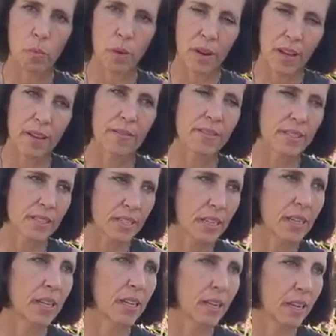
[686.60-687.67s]
what I have
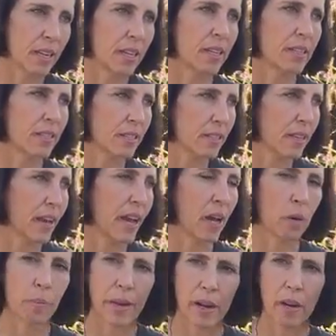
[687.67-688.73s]
seen is
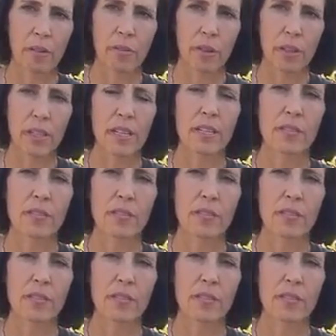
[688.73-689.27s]
how powerful it